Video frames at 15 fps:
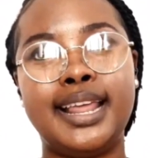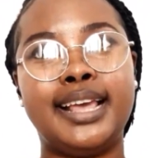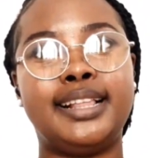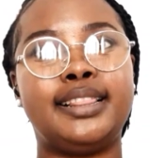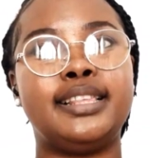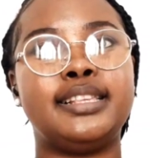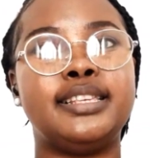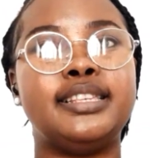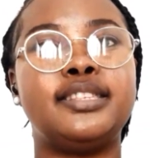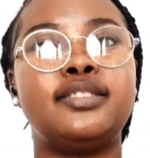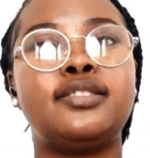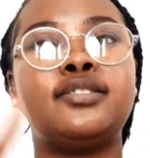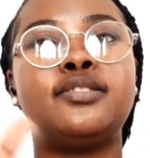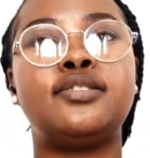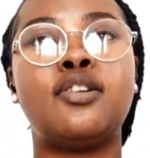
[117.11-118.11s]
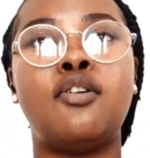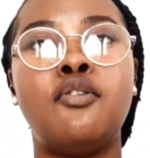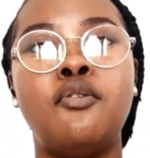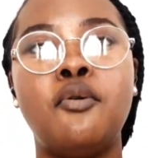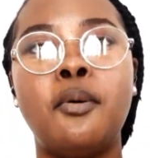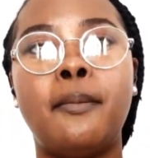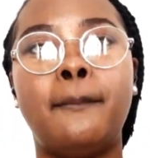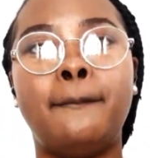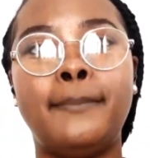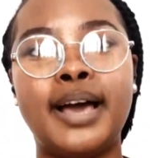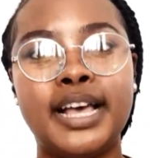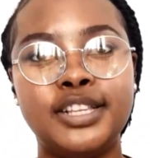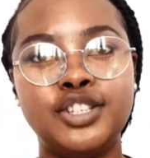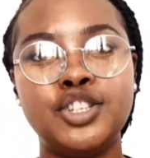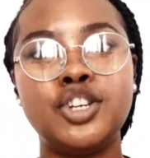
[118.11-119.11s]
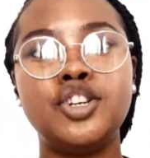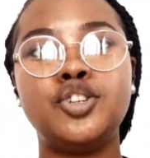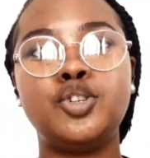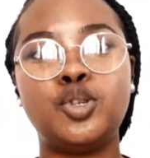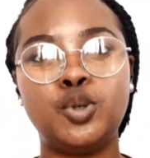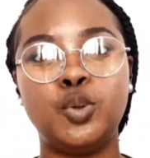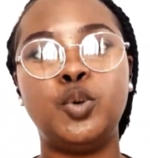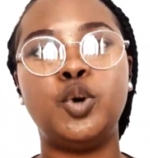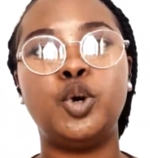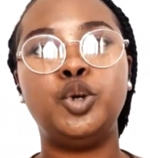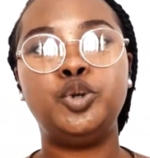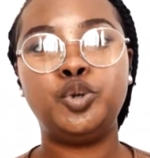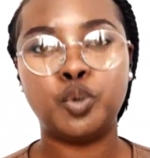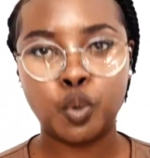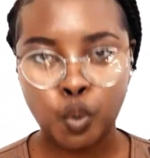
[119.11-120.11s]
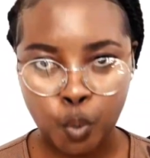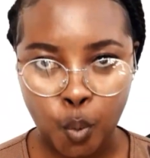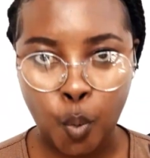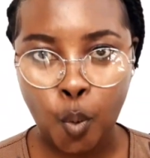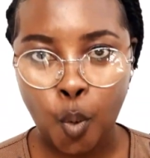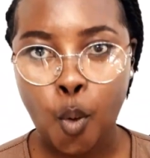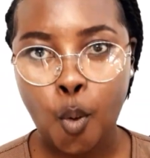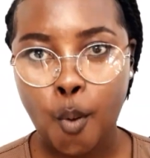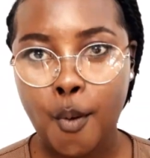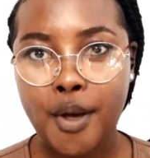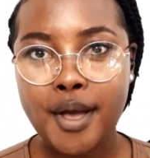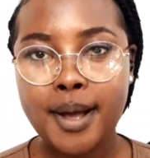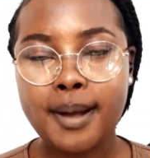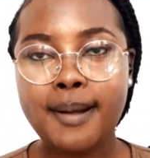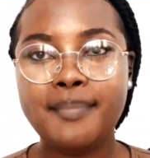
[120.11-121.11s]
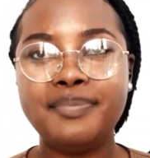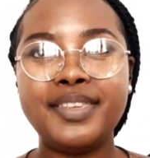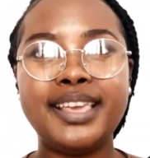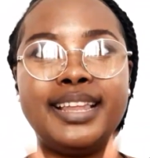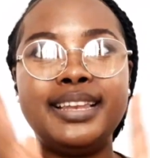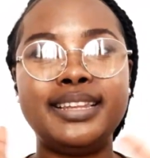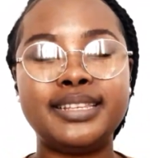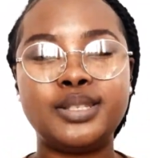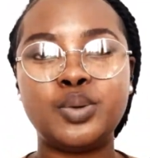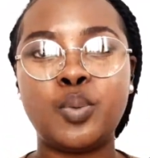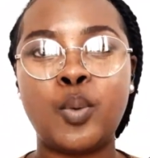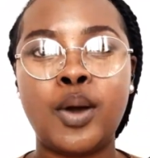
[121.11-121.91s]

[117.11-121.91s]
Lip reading: like, there is so much to do in this